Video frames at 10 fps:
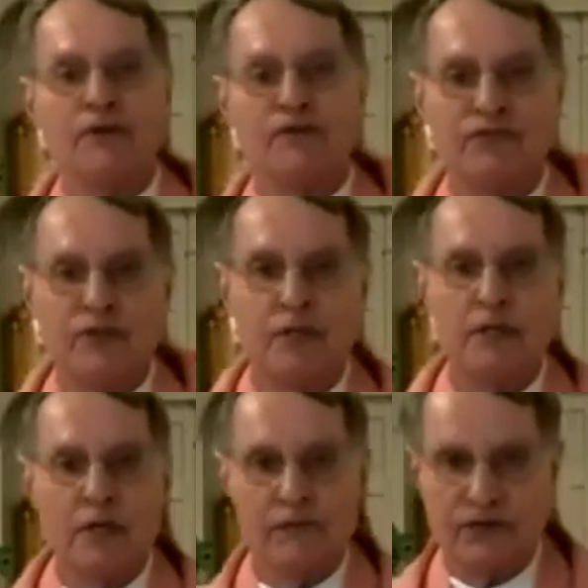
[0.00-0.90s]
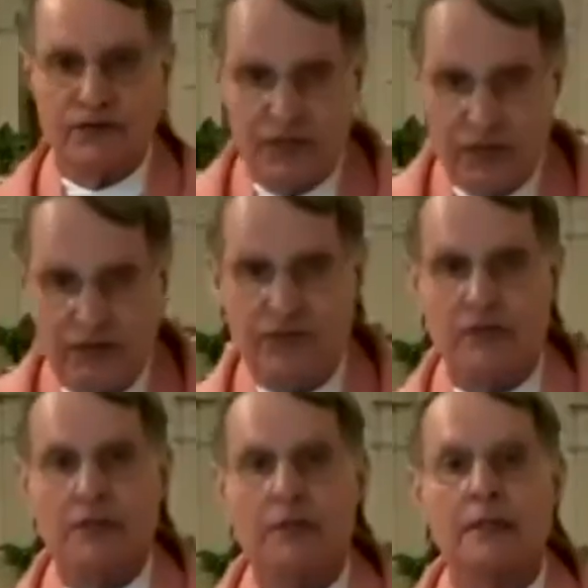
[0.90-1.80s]
in the city of
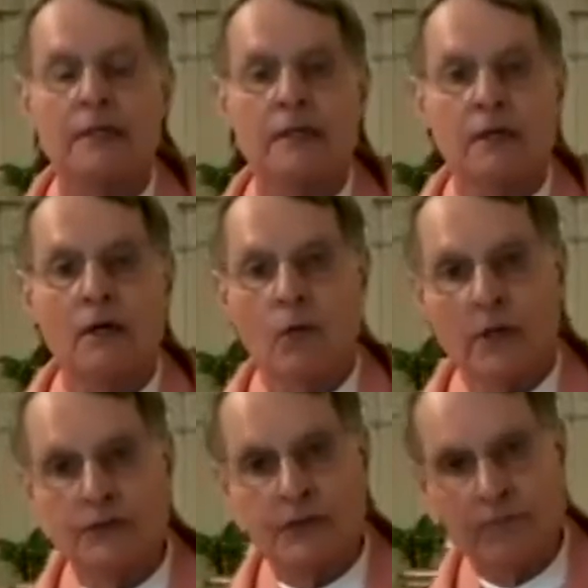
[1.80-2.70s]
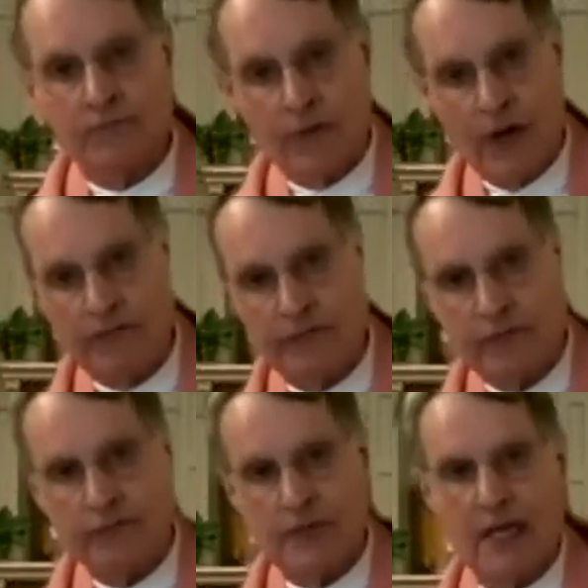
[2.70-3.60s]
Assisi, where St.
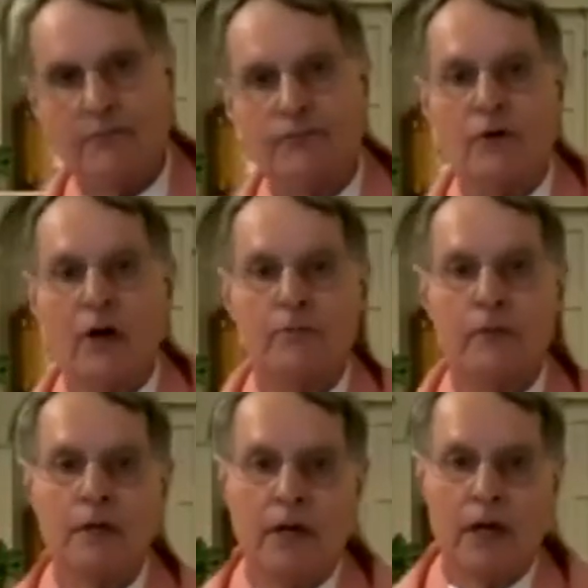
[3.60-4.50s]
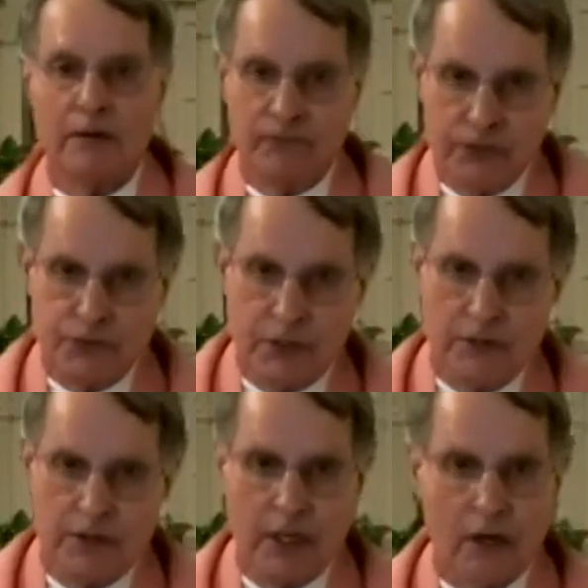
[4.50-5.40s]
Francis came from. I
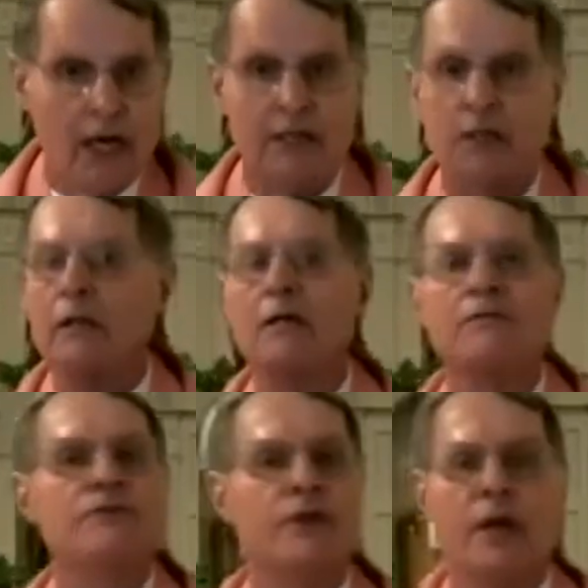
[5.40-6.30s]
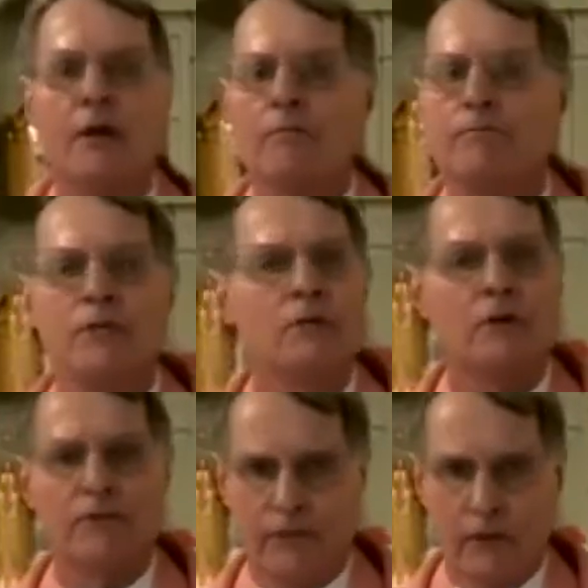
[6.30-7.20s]
visited there. I could live there.
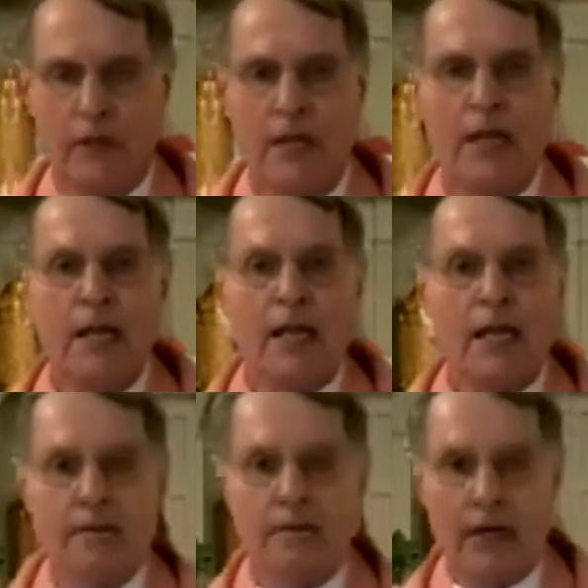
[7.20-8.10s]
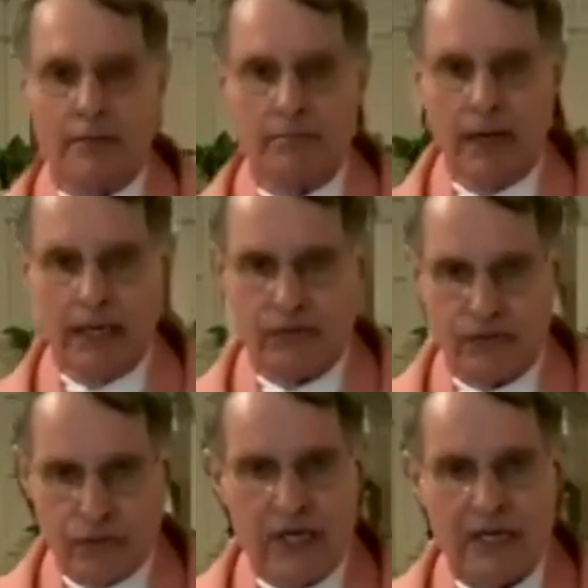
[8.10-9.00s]
Beautiful. And my
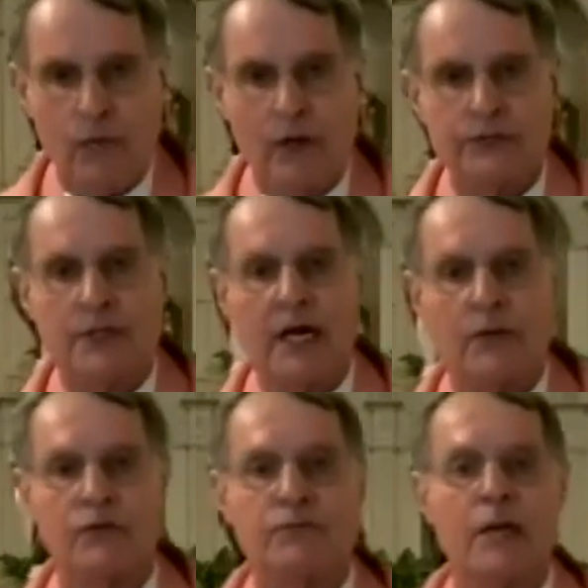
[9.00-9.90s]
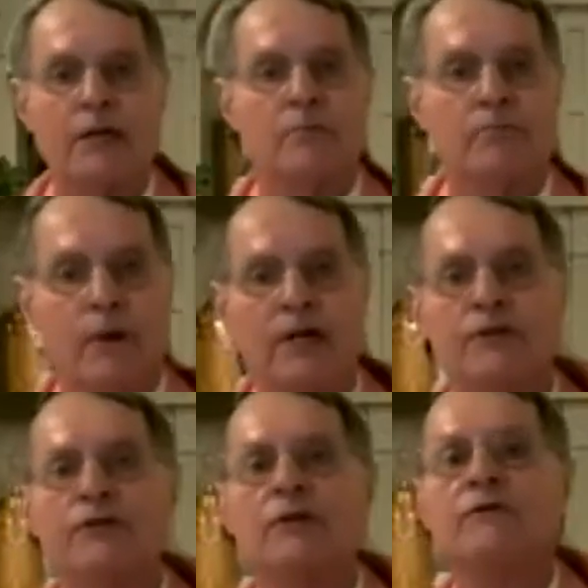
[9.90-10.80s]
dream was that I would spend a
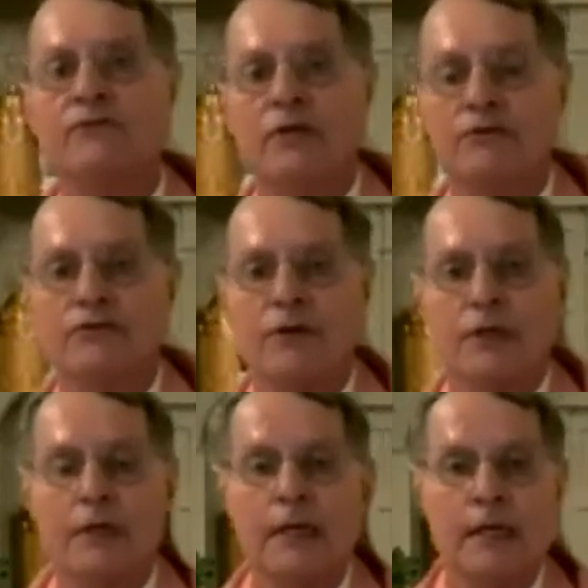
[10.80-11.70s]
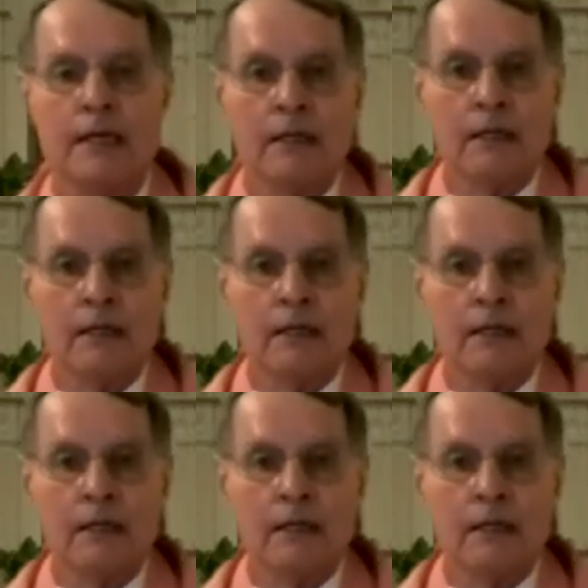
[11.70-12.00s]
month in Assisi